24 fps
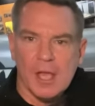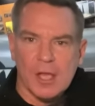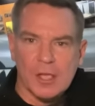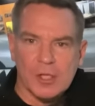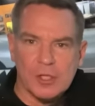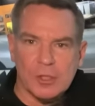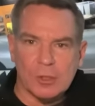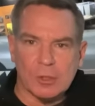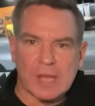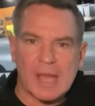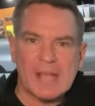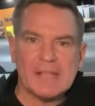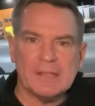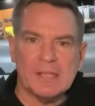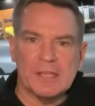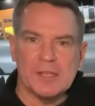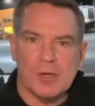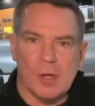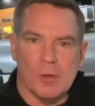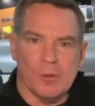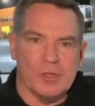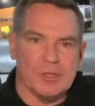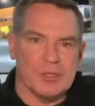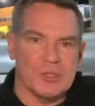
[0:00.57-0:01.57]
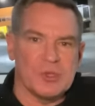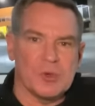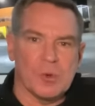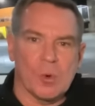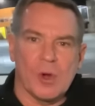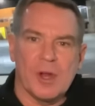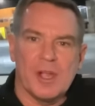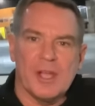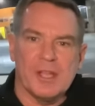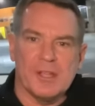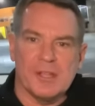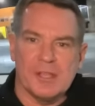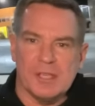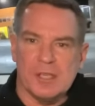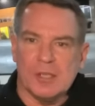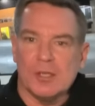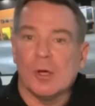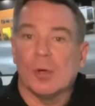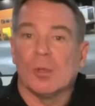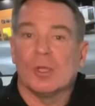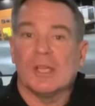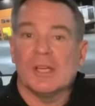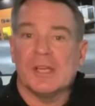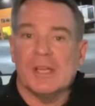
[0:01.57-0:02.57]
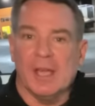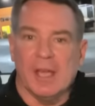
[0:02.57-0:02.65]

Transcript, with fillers: You likely know the story of the Enola